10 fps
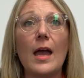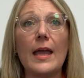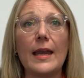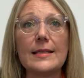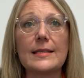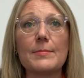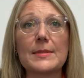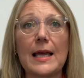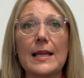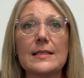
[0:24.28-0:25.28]
In East
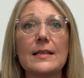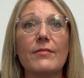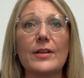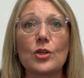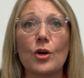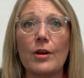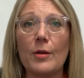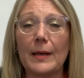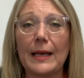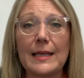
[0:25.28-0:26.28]
Gippsland, Victoria
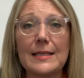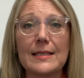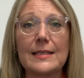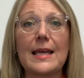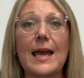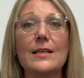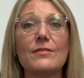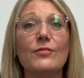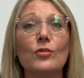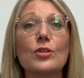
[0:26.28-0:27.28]
Police attend
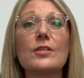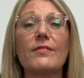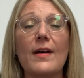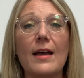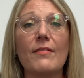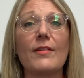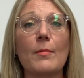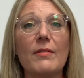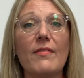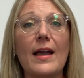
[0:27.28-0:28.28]
4 to 5
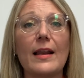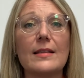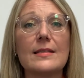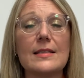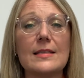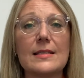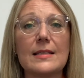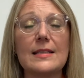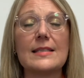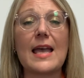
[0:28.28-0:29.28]
family violence
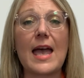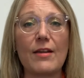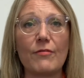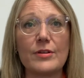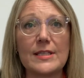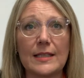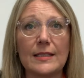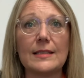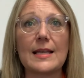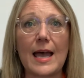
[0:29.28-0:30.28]
incidents every
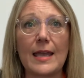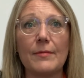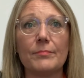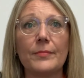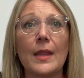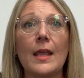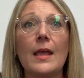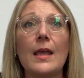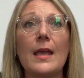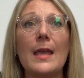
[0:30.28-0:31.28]
single day.
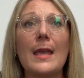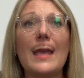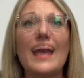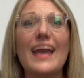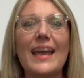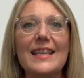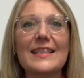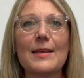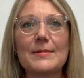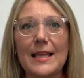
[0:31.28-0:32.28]
East
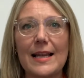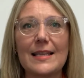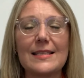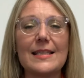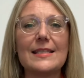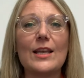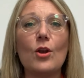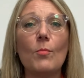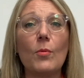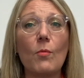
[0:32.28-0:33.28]
Gippsland sits at
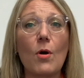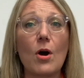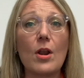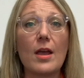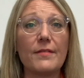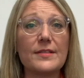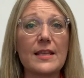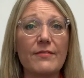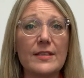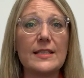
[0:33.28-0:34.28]
number one of
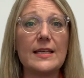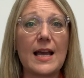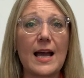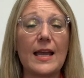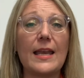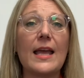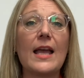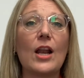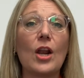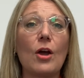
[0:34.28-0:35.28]
79
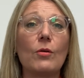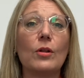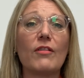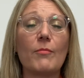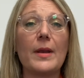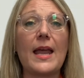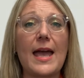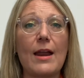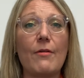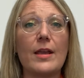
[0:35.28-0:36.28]
local government
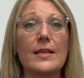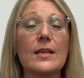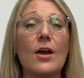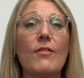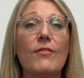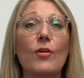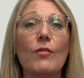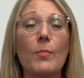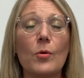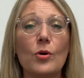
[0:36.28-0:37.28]
areas for
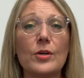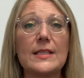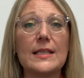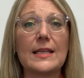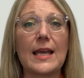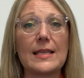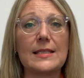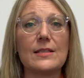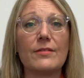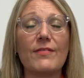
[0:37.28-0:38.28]
reported
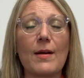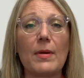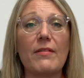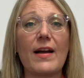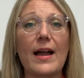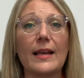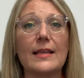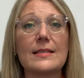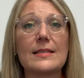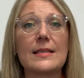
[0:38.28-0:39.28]
cases of family
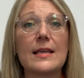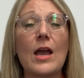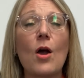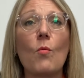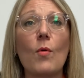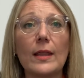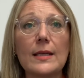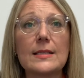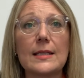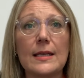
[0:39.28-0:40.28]
violence.
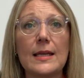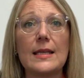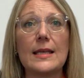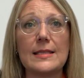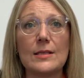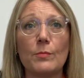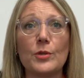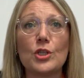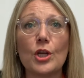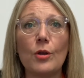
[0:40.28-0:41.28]
Wellington is number
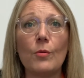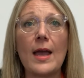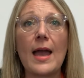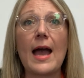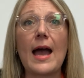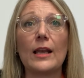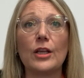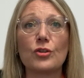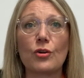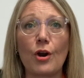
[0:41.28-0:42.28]
two and La
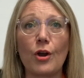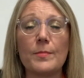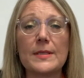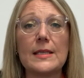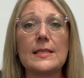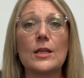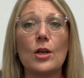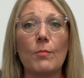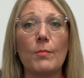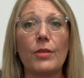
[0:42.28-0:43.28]
Trobe sits at
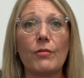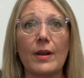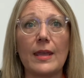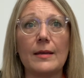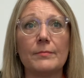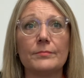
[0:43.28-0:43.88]
number three.